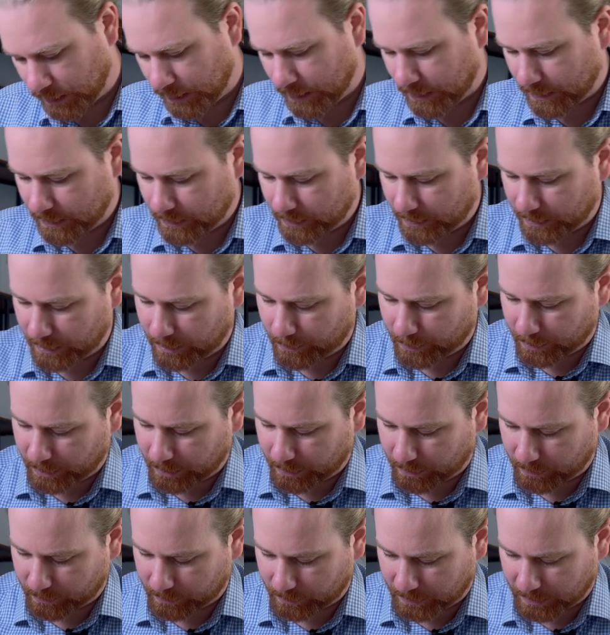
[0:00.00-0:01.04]
And here we
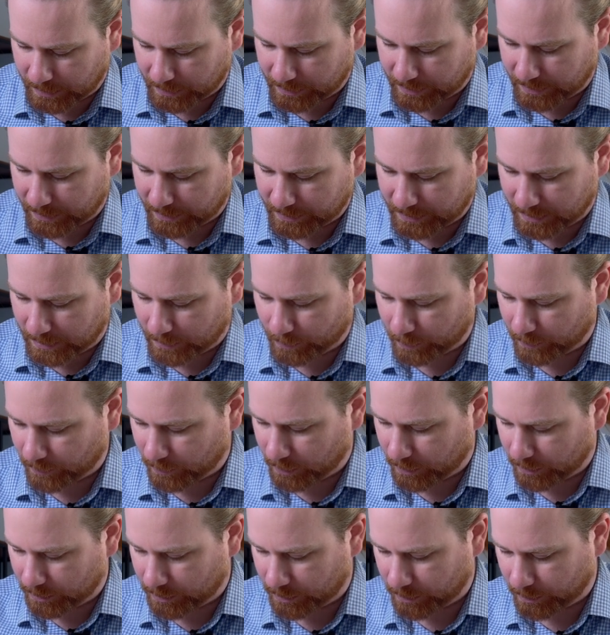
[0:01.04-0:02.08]
go. That checks out. We've
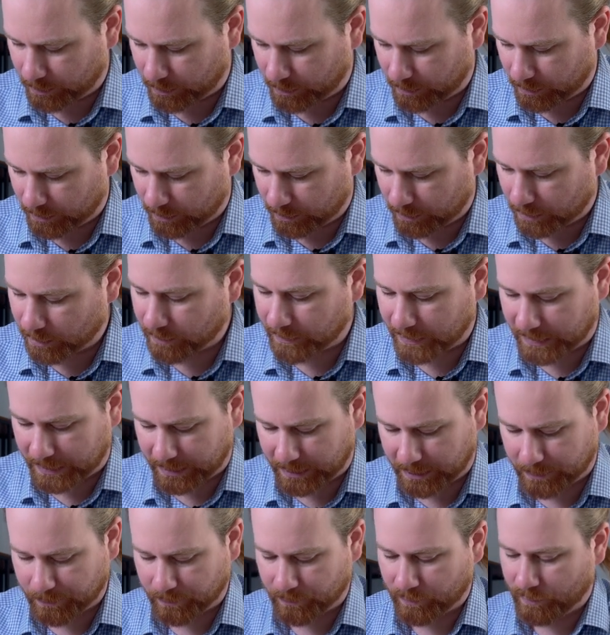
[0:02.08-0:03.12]
got a 2 over
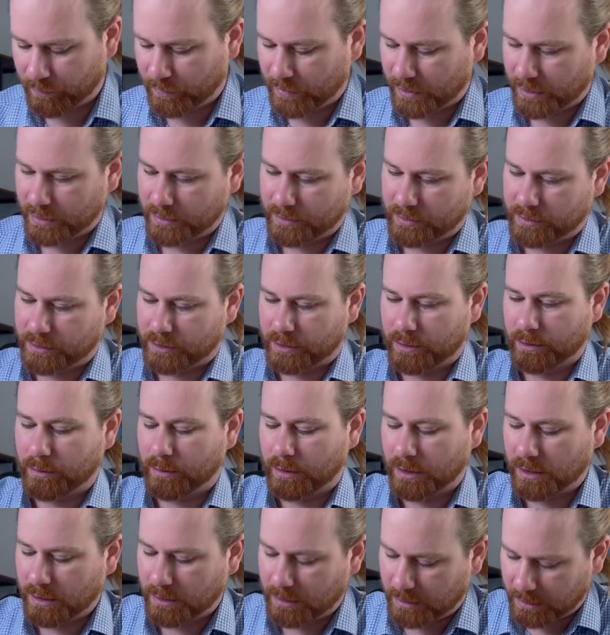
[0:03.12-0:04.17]
here. So
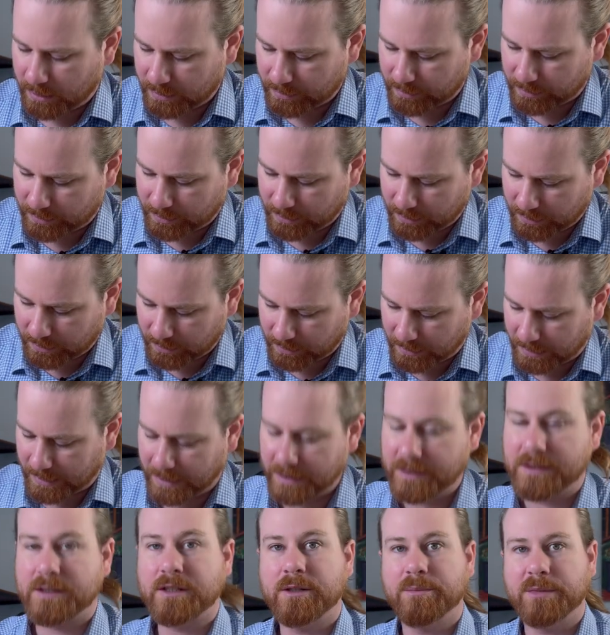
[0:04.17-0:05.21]
our answer
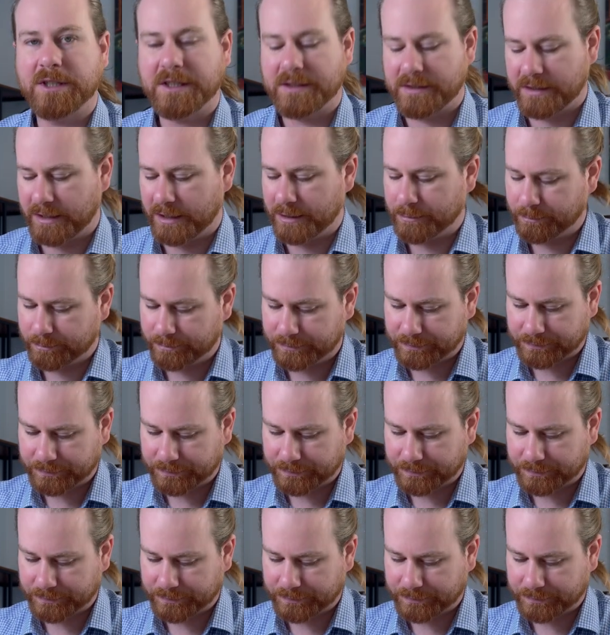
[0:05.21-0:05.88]
has to be C.